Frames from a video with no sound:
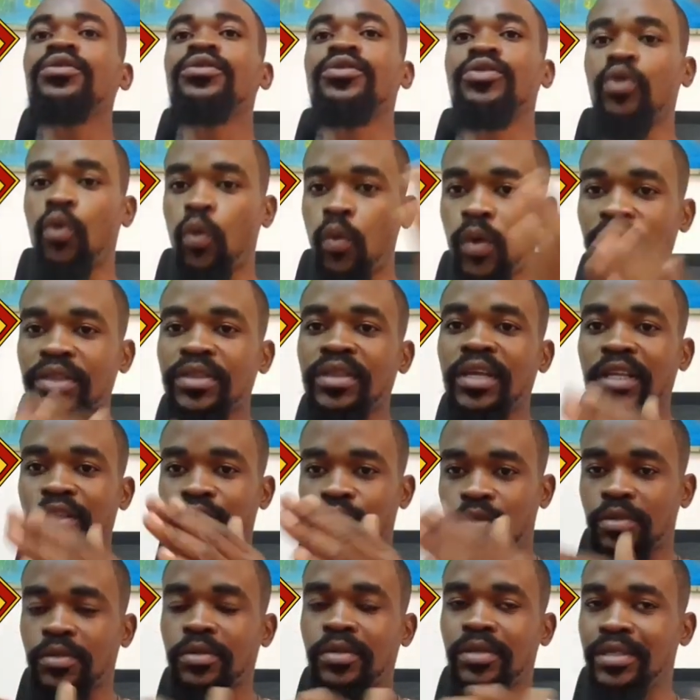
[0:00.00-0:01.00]
the one
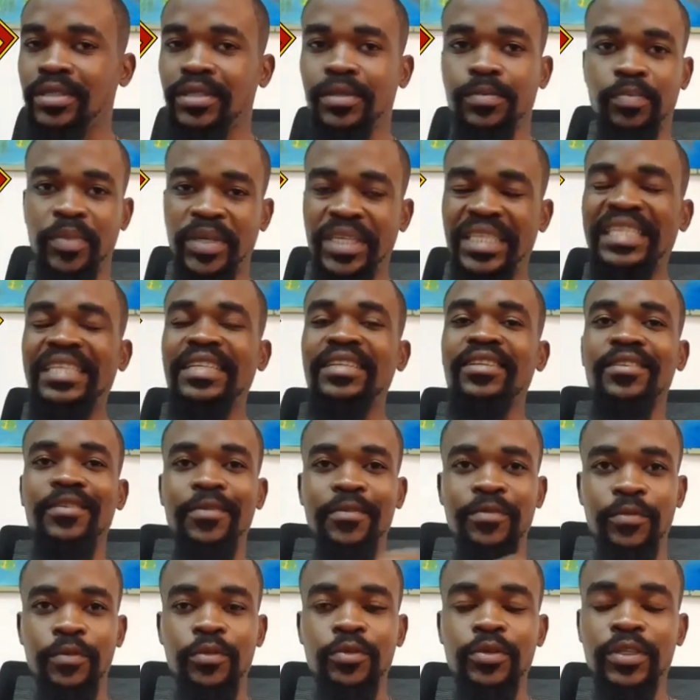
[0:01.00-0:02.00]
that it's basically the
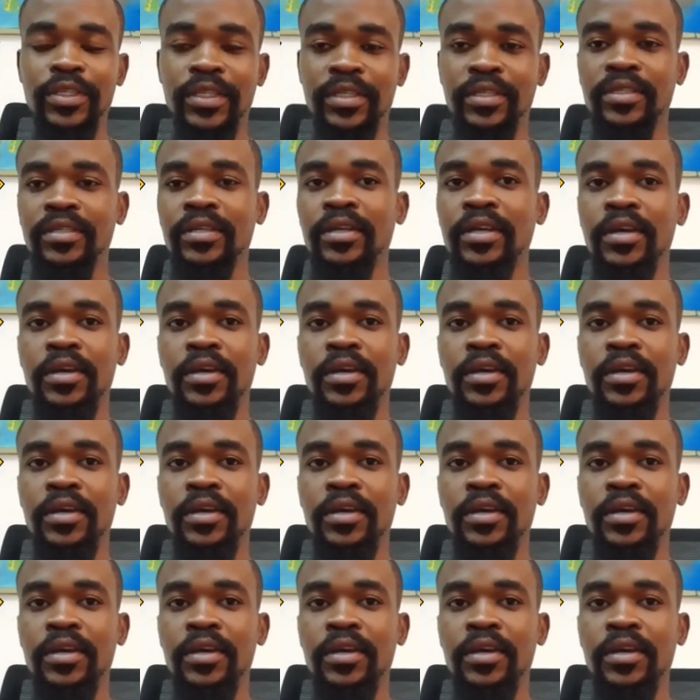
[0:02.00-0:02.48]
first